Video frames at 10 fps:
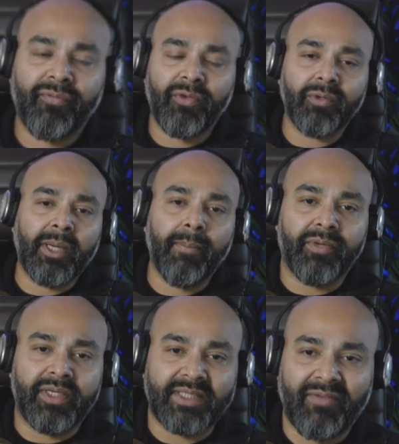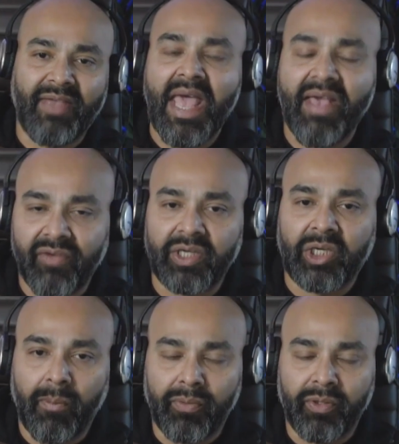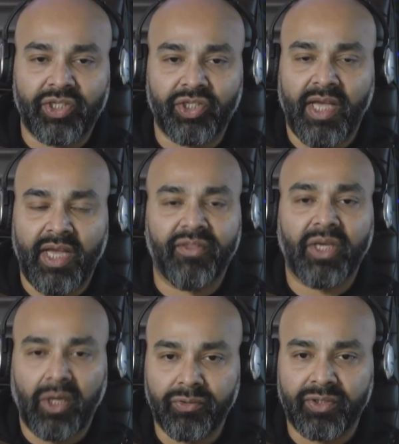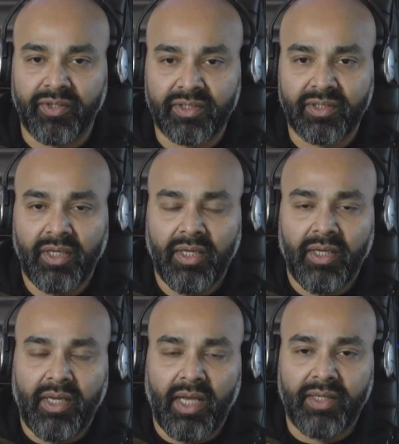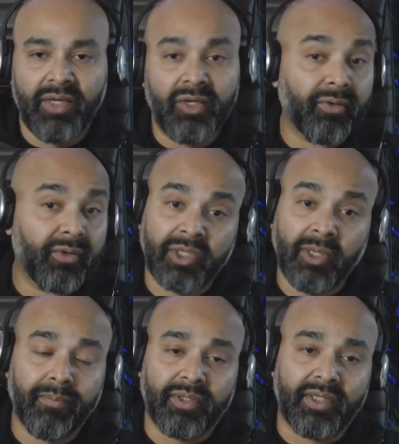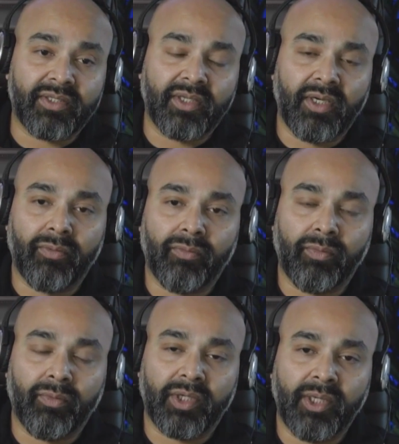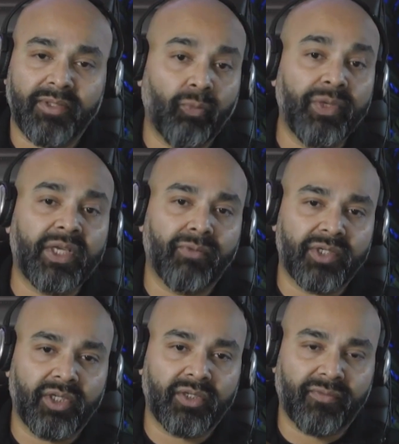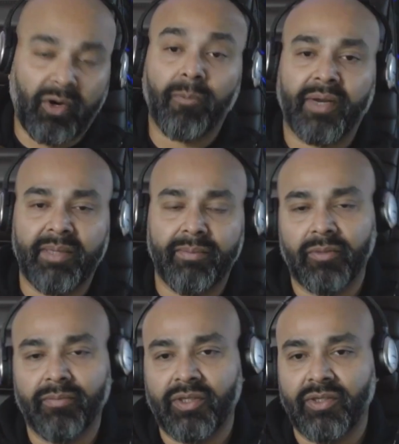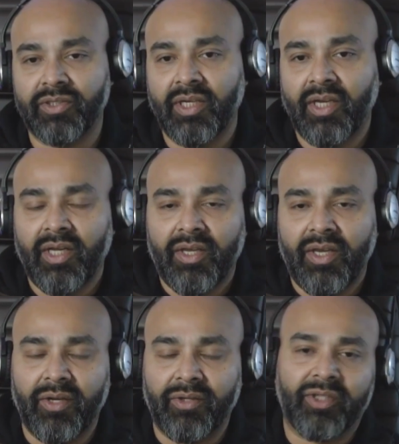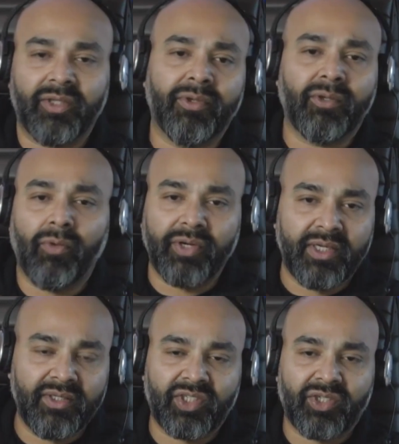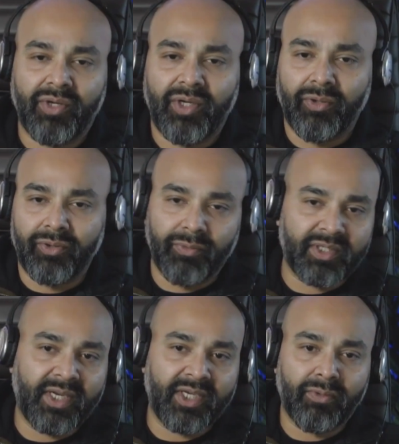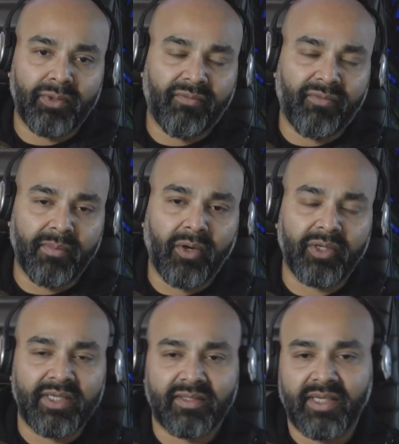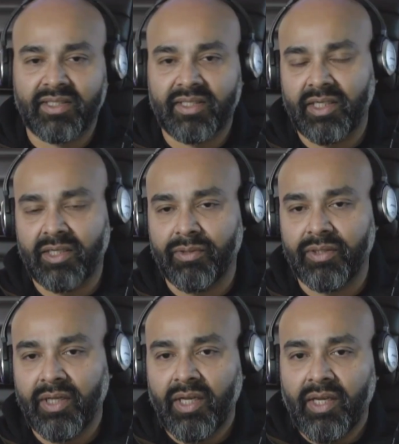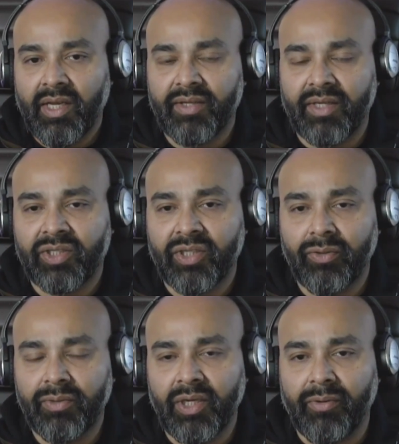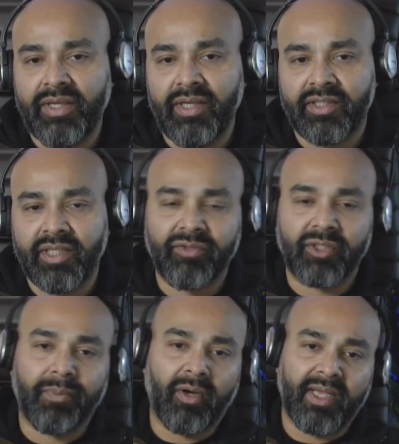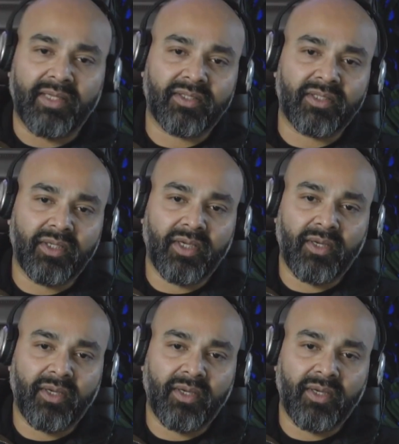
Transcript: few companies that have ever accomplished anything close to this. And none of those companies were companies that we could research for our playbook because, they were in the wrong industry or they were selling to a different market sector. And so, in Salesforce parlance,